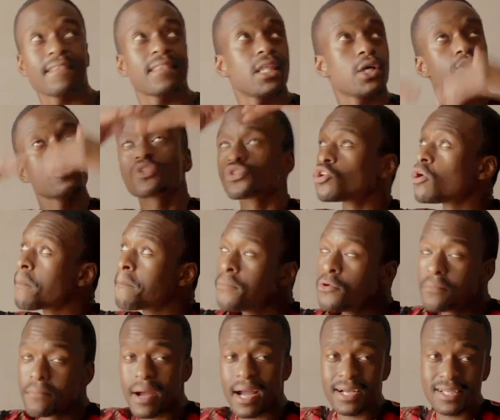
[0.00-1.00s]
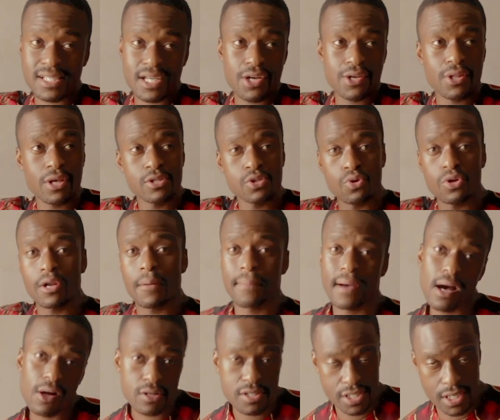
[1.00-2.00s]
There is no boom mics here, there's no
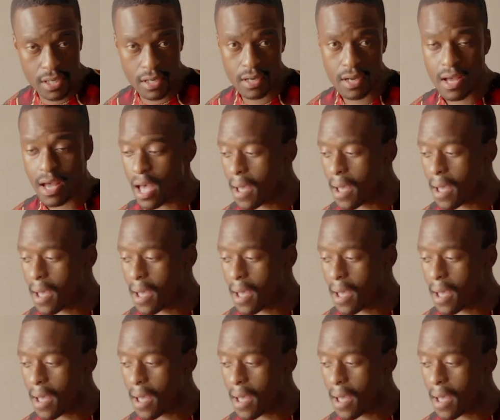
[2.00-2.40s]
lapels here.